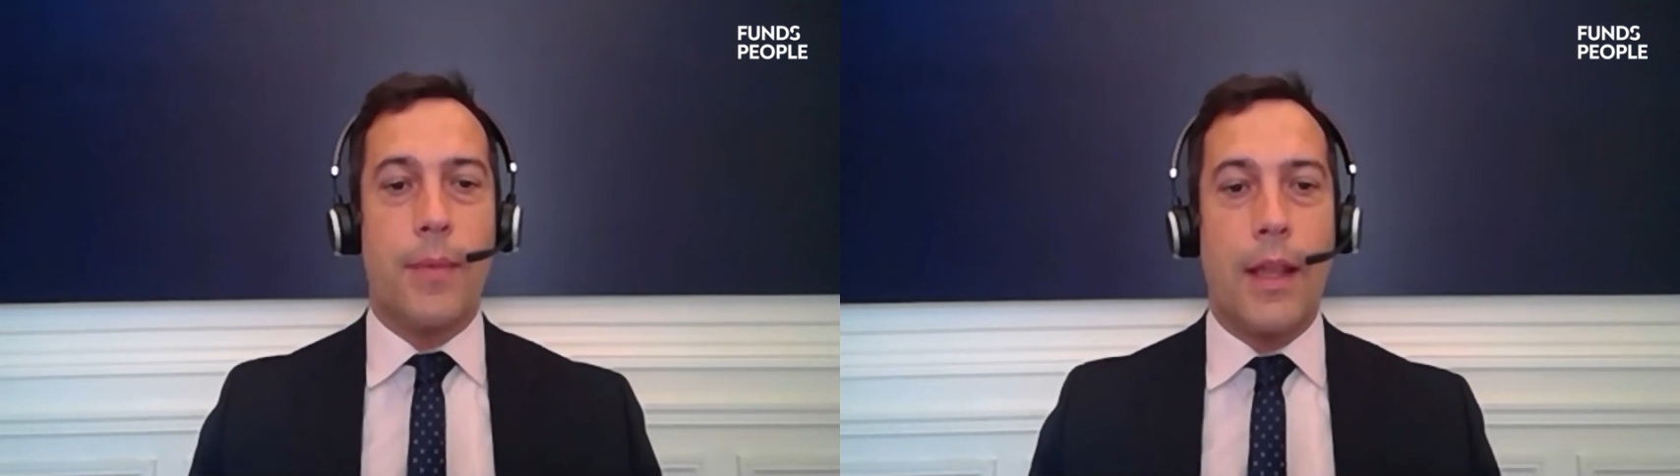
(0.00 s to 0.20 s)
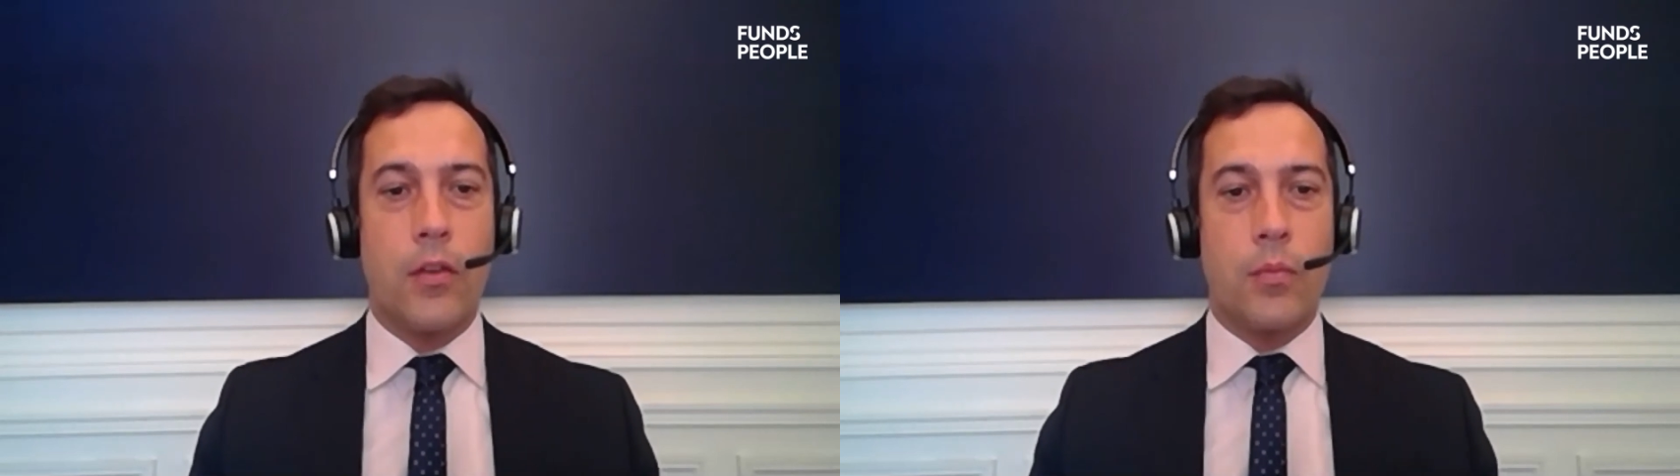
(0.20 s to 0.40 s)

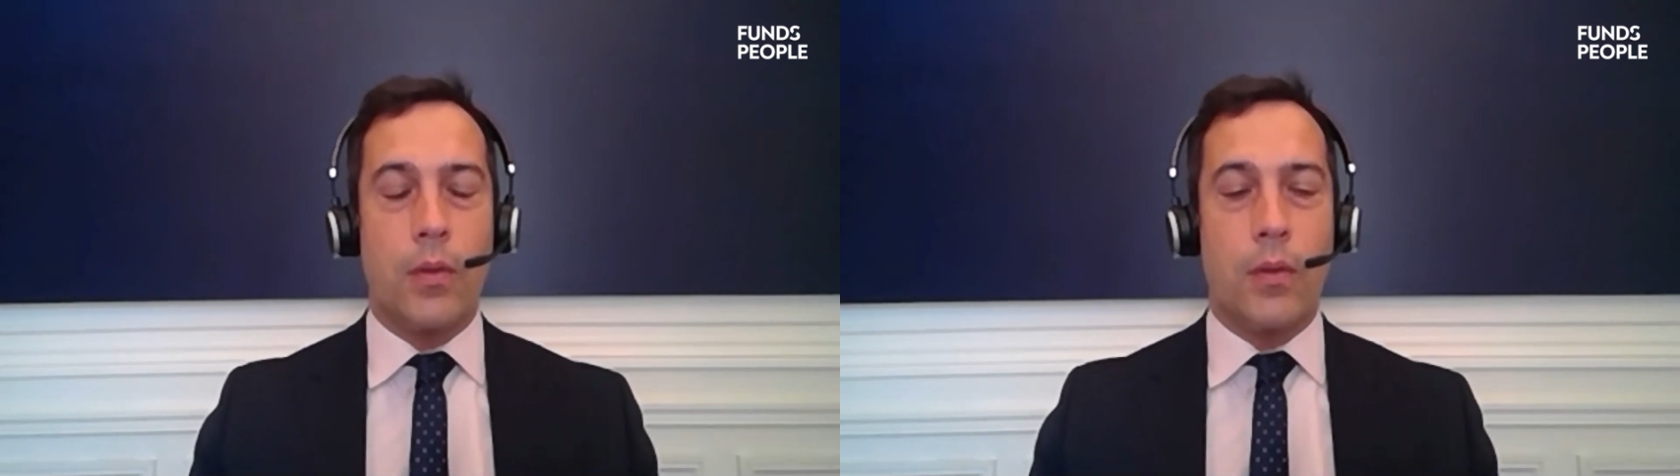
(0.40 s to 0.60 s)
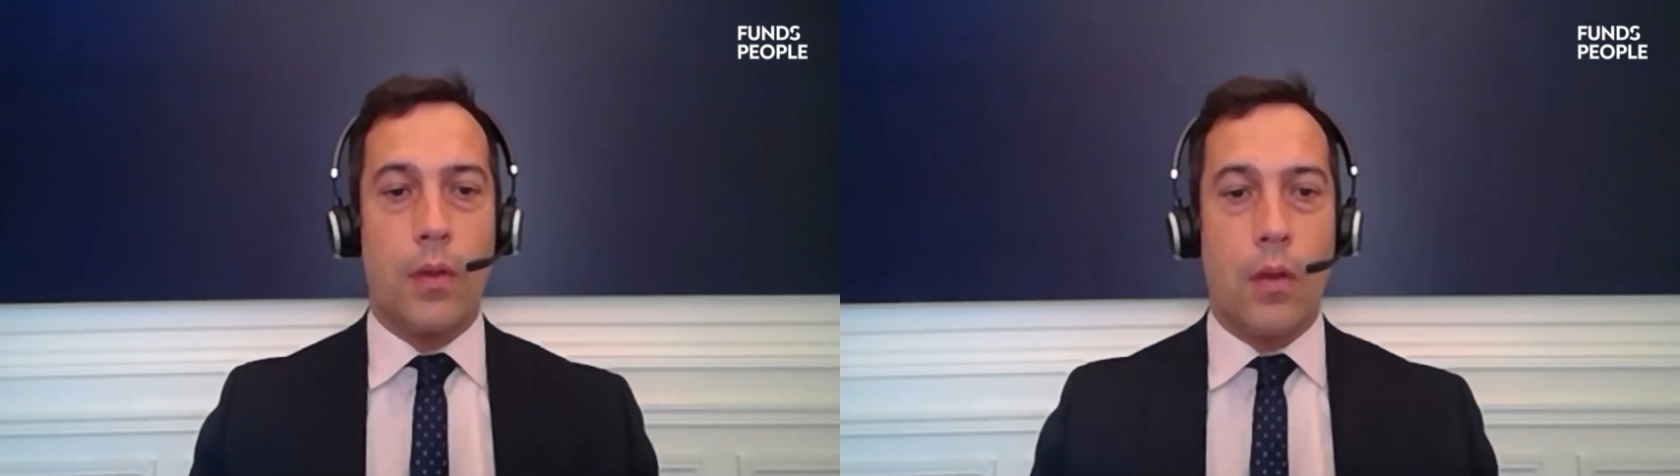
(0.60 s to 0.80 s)

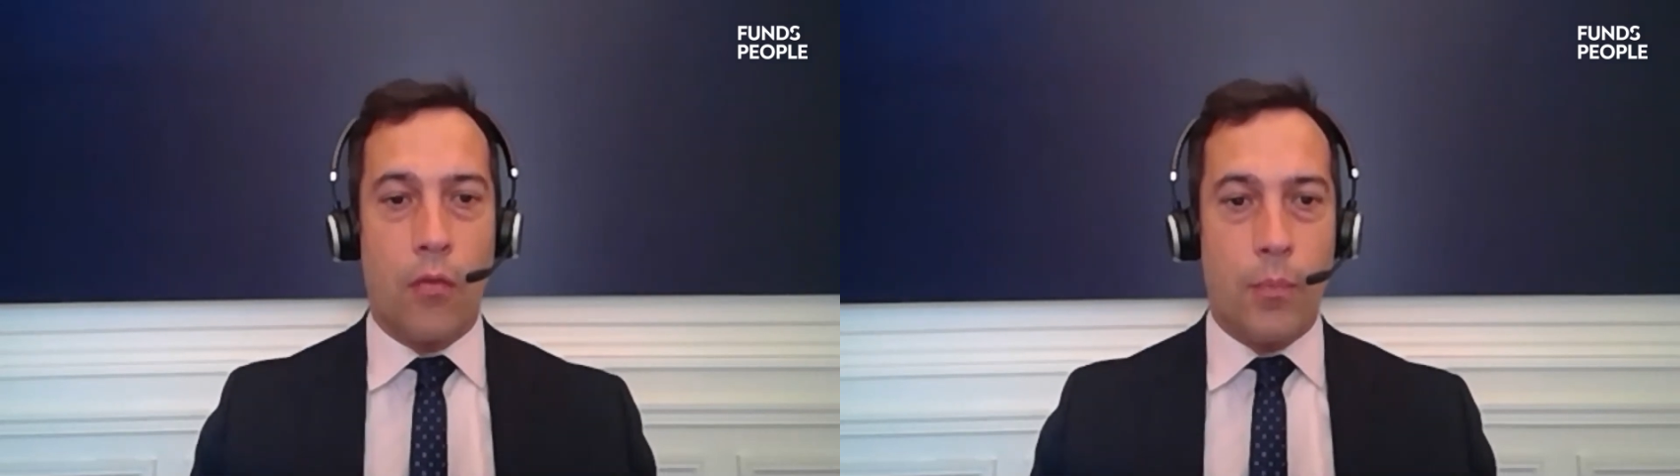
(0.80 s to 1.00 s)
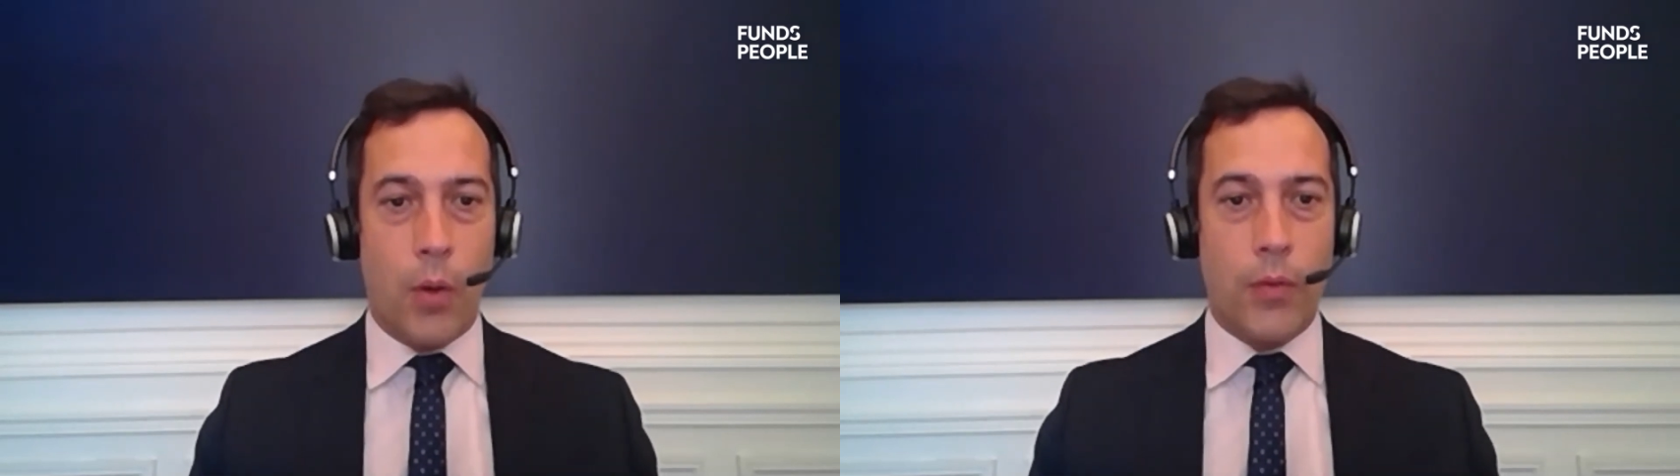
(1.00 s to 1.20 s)
management
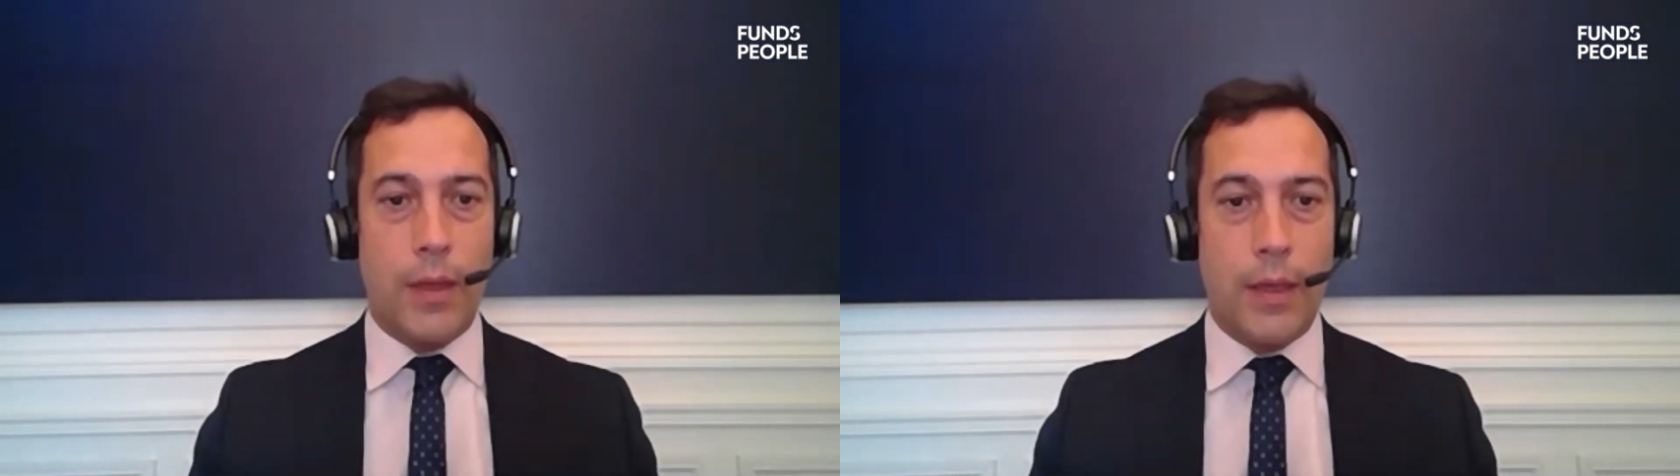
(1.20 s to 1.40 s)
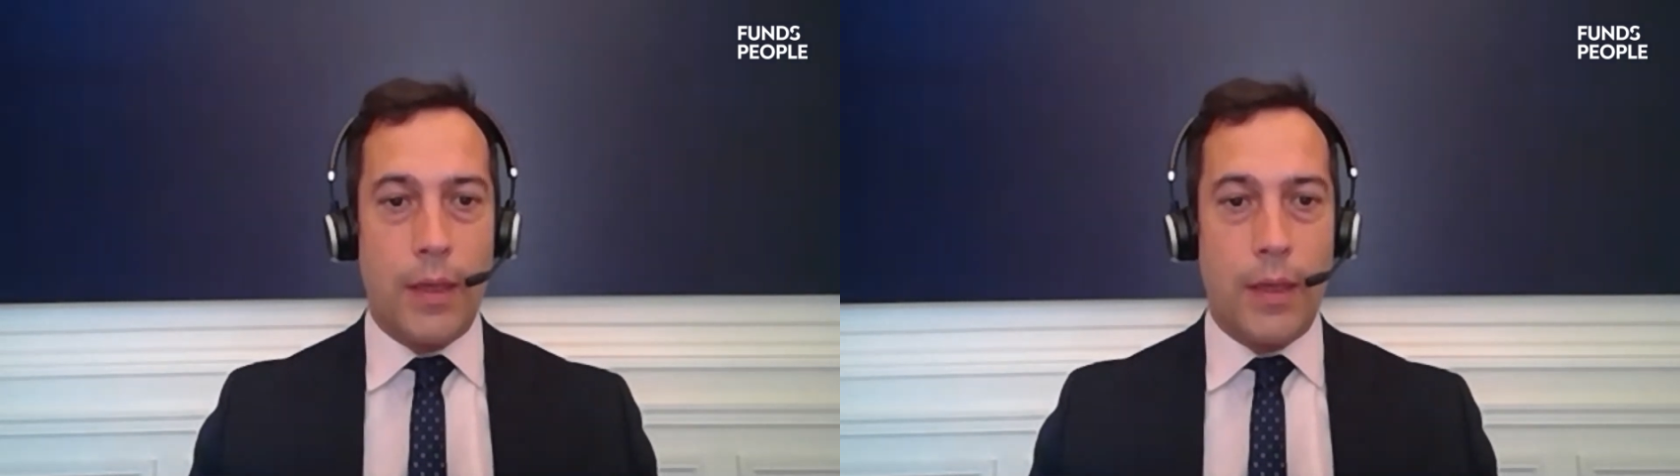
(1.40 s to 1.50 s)
of both